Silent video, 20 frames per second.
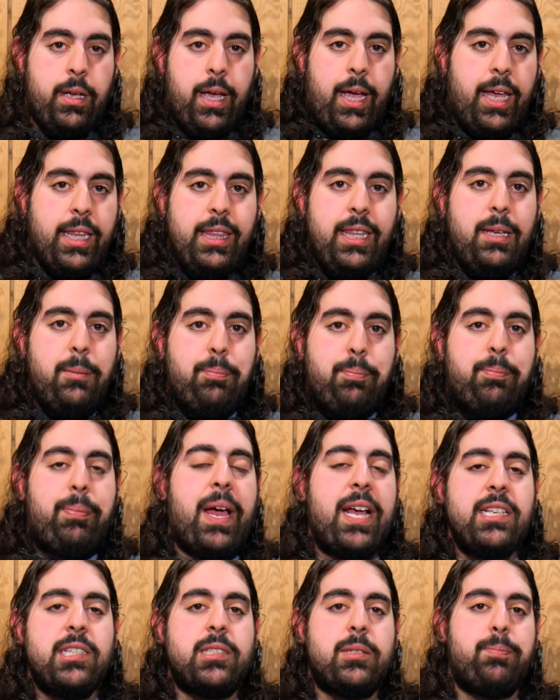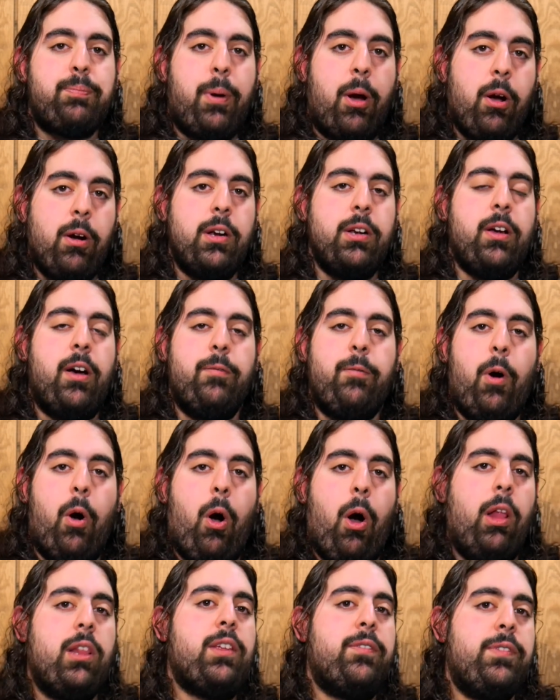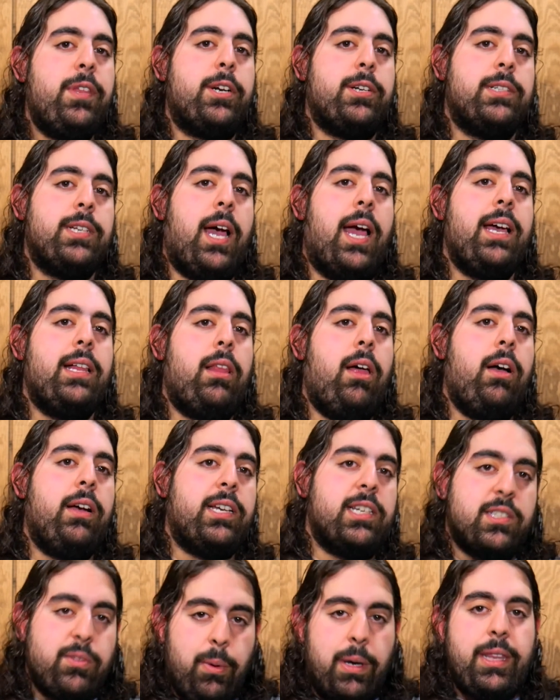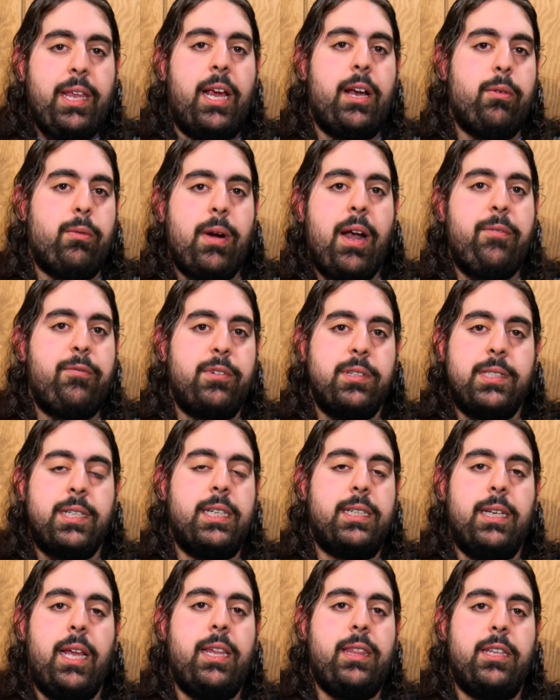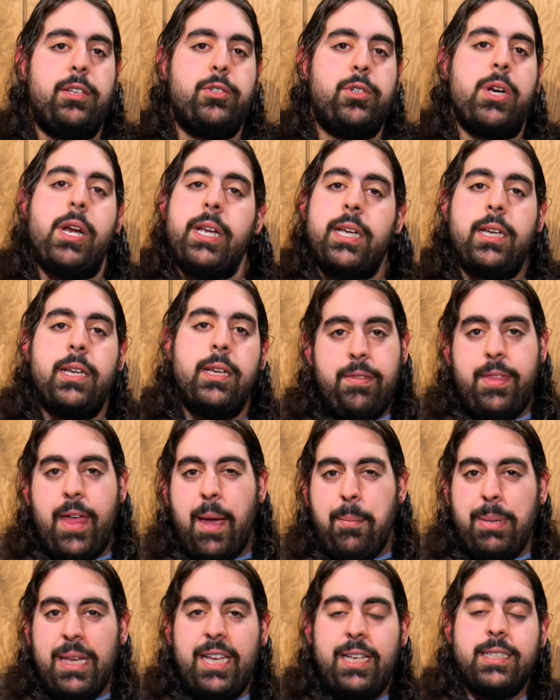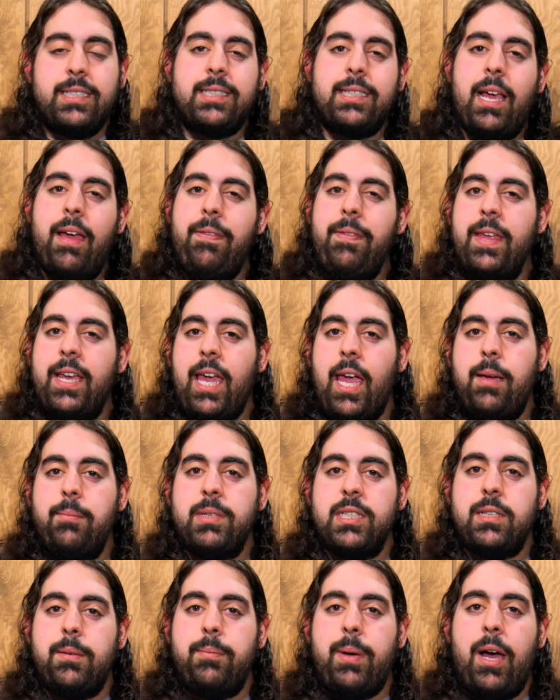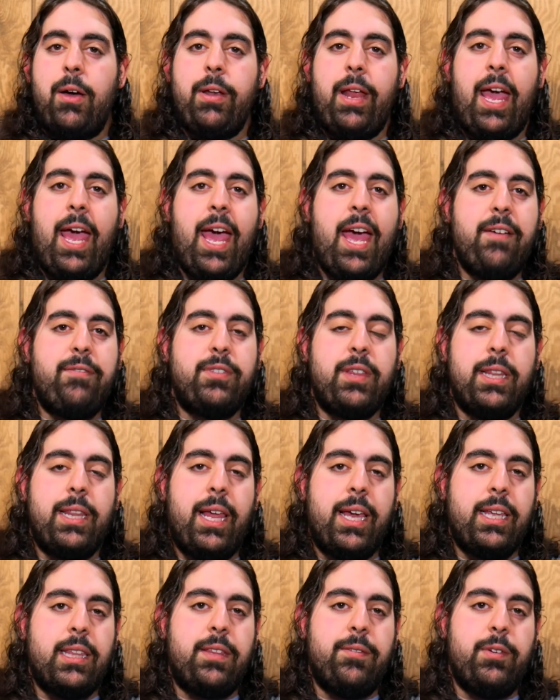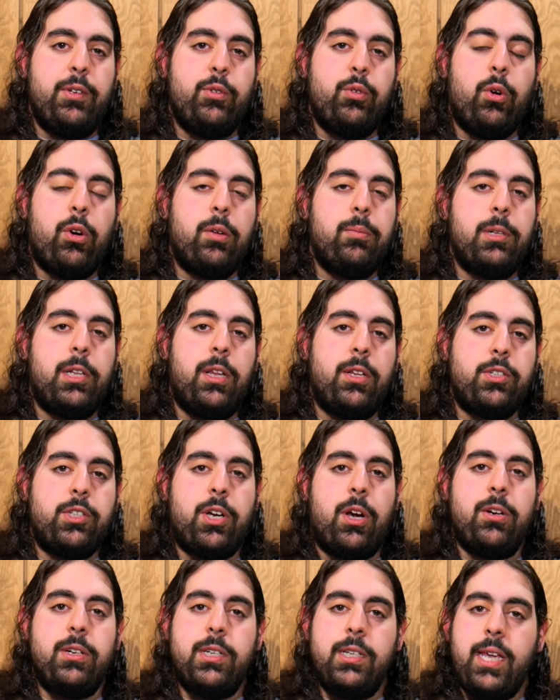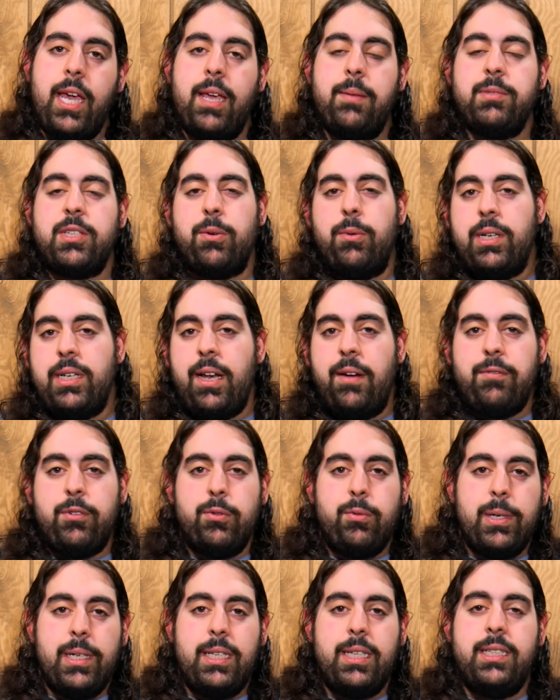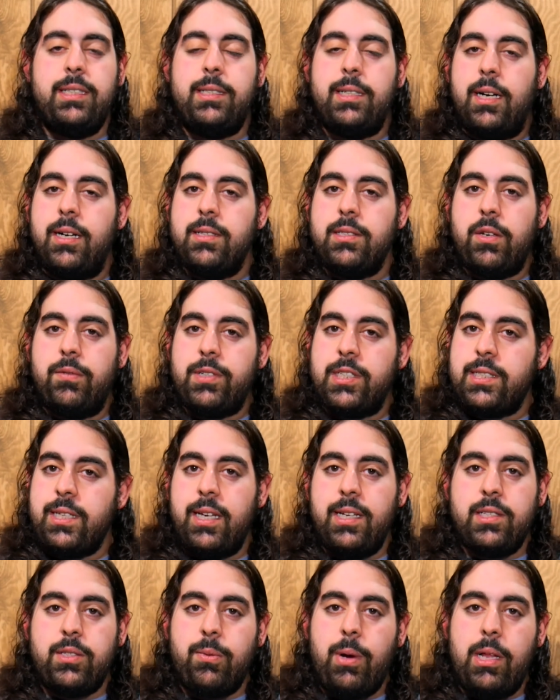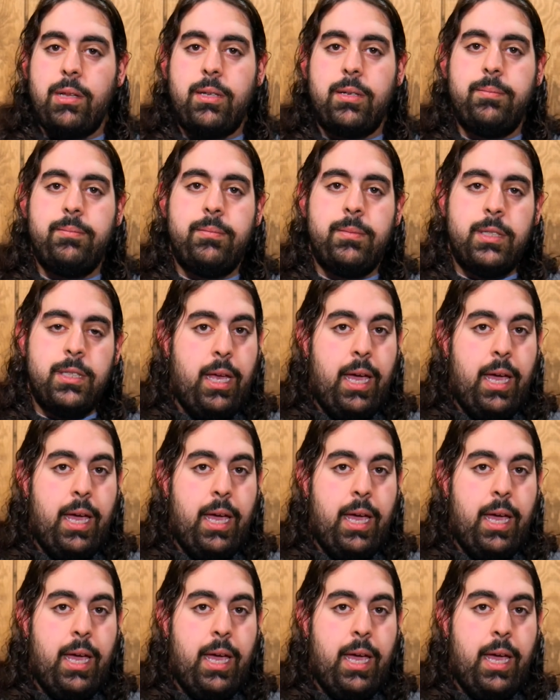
And the best part of all of their dialogue is when they are referencing Nathan Drake. That being said, the game is about half the length of a normal Uncharted game, so it never really does overstay its welcome.